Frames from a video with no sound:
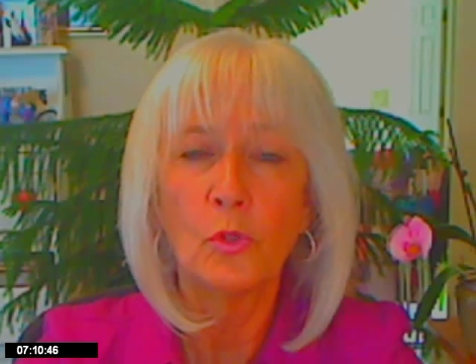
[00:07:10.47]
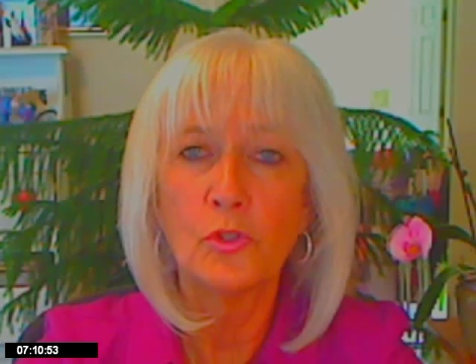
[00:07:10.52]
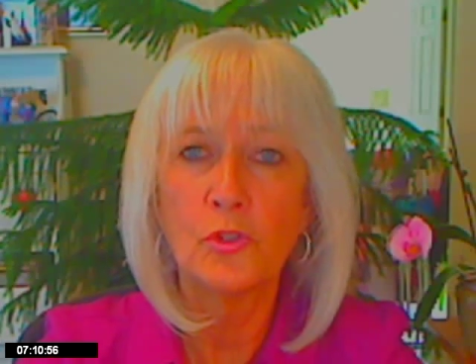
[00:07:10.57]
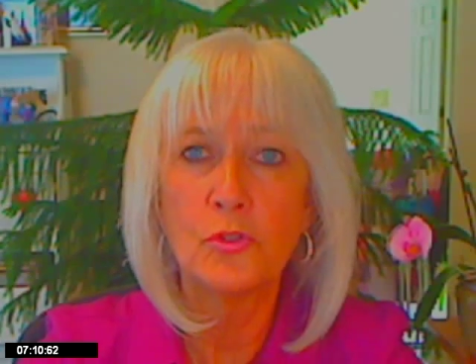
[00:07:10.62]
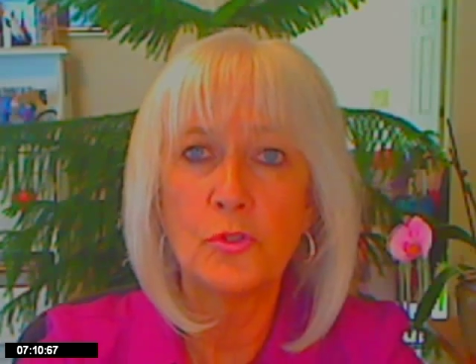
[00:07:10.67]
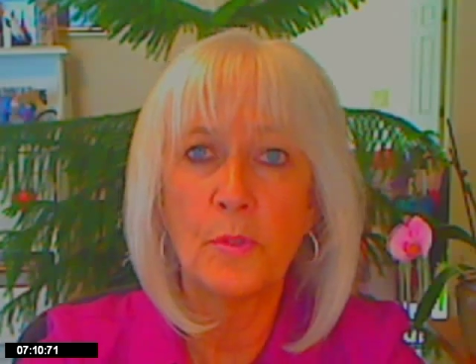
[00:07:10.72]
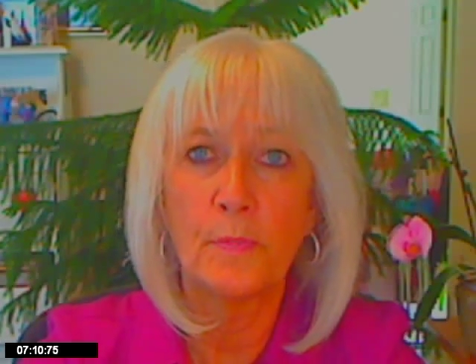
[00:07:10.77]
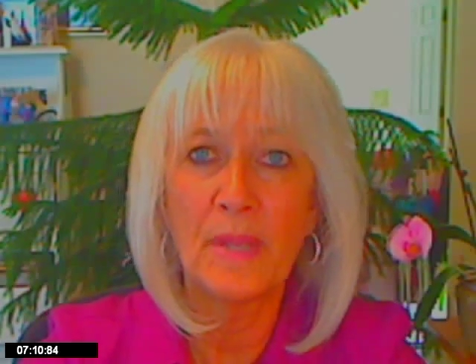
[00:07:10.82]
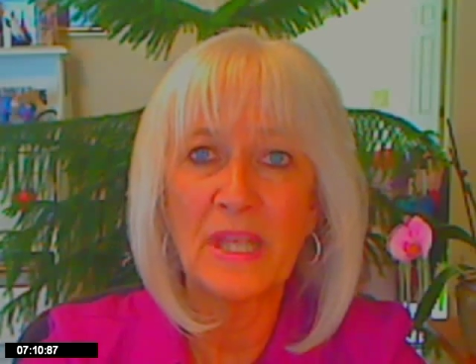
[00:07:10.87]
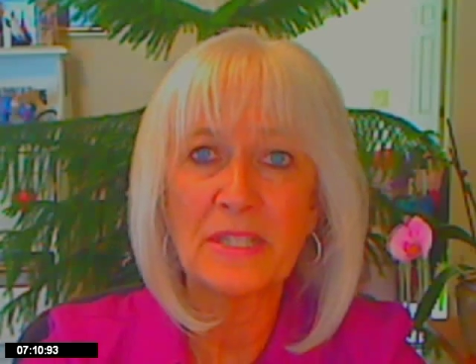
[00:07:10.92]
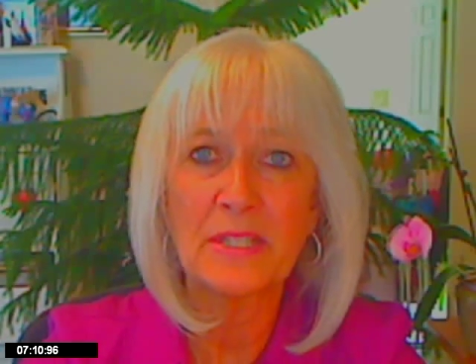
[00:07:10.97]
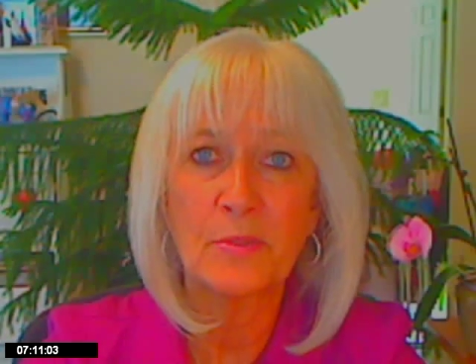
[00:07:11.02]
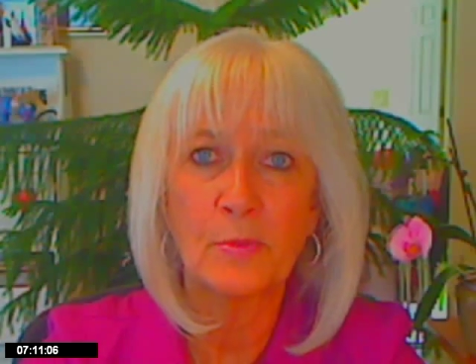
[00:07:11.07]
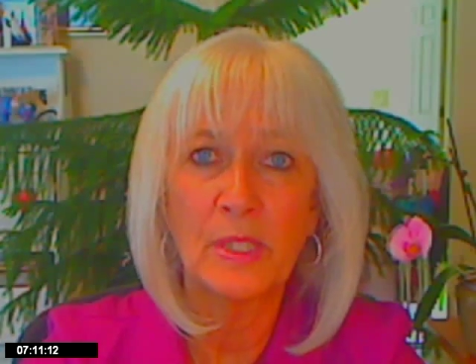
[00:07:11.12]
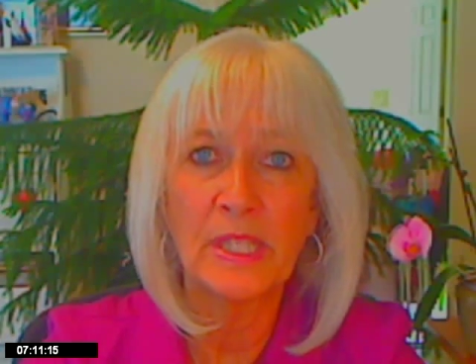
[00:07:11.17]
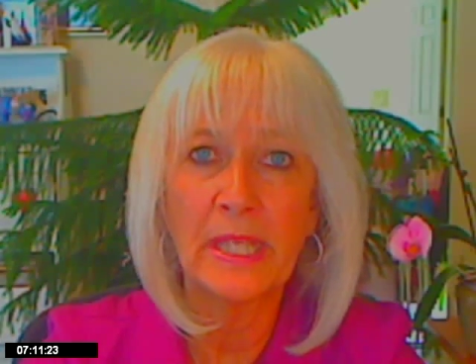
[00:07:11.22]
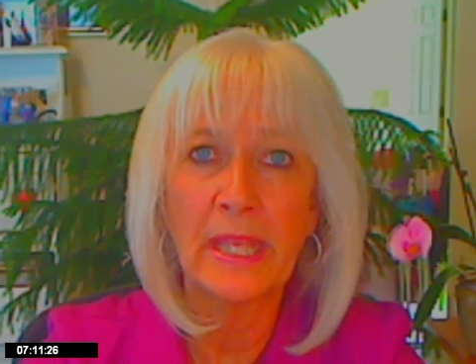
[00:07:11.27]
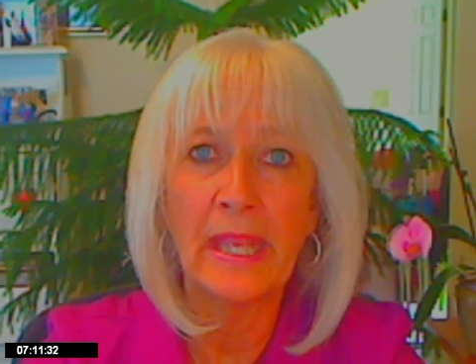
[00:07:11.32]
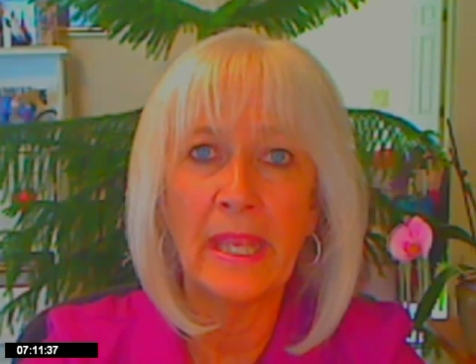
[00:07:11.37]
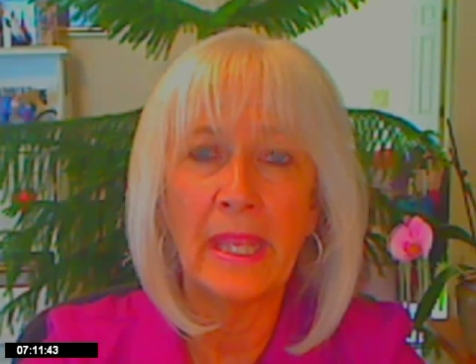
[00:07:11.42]
we'll do the
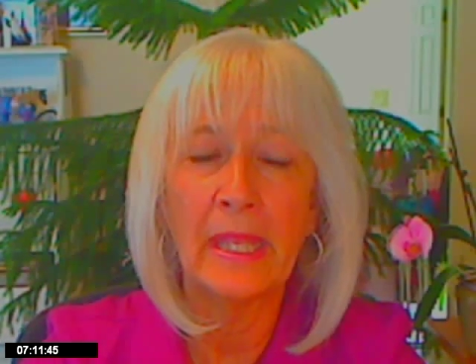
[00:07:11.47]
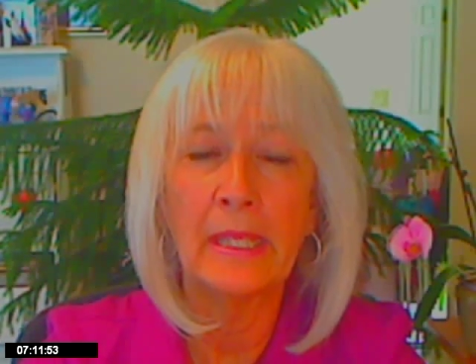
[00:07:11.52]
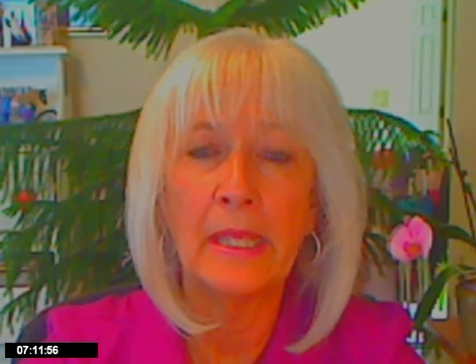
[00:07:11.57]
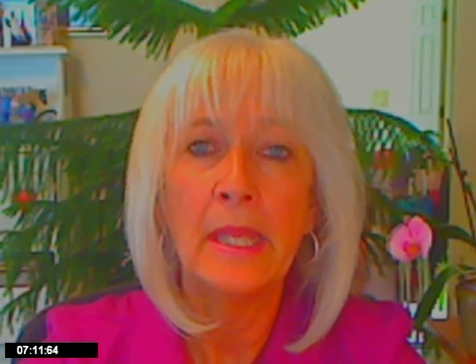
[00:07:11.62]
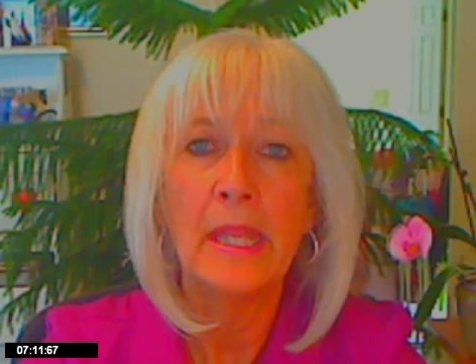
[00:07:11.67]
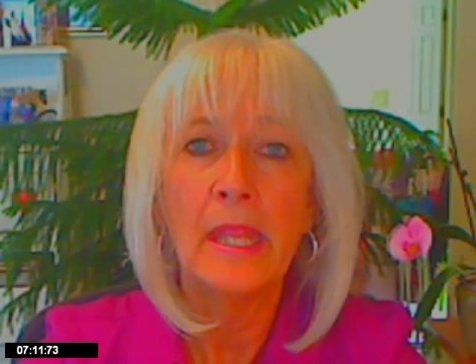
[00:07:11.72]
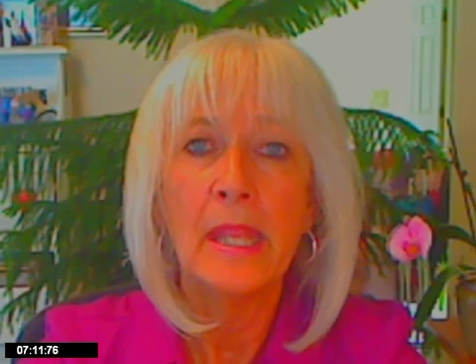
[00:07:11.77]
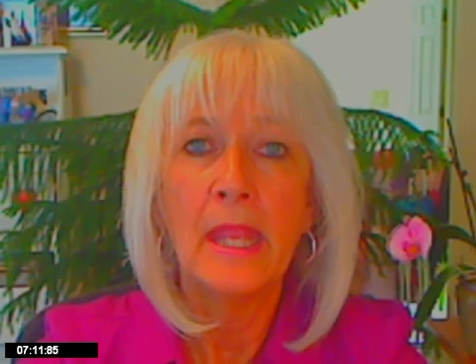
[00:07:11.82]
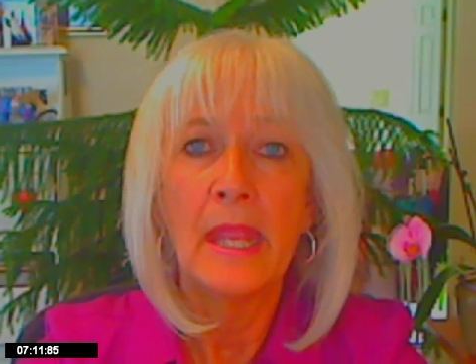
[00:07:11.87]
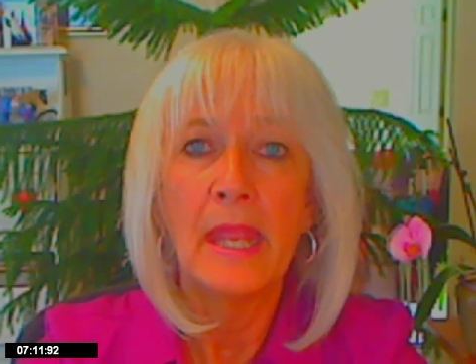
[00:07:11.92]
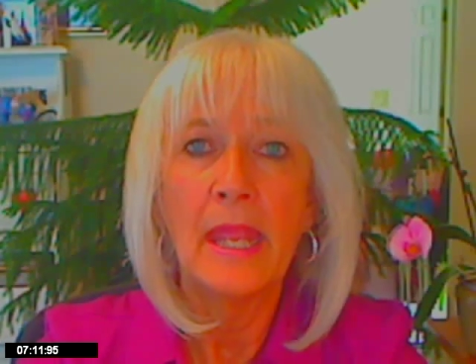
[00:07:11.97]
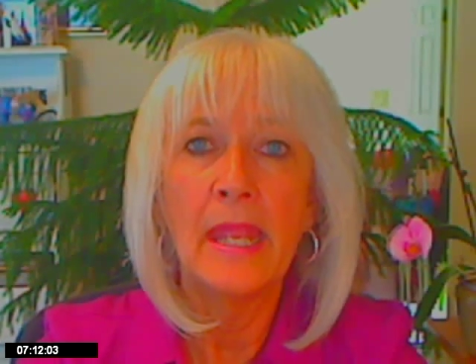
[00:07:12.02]
best we can.